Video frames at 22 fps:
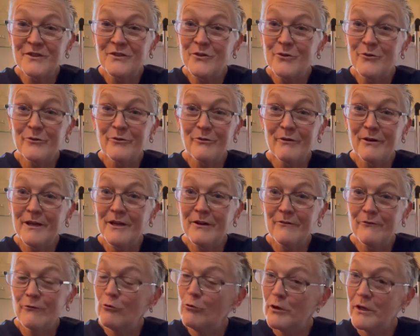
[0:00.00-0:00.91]
two or three or
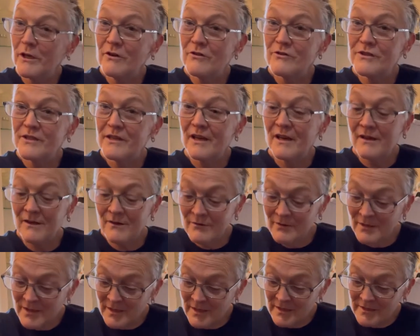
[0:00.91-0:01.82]
four years ago,
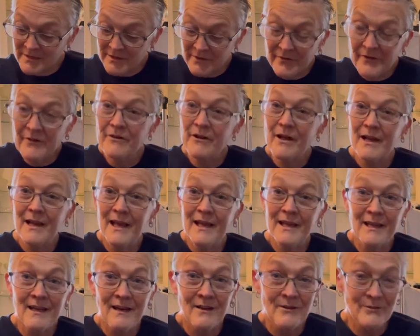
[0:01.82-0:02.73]
so they're not
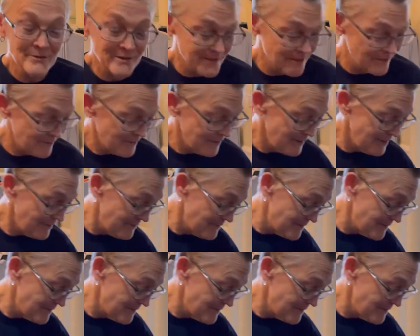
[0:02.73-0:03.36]
hanging on to it.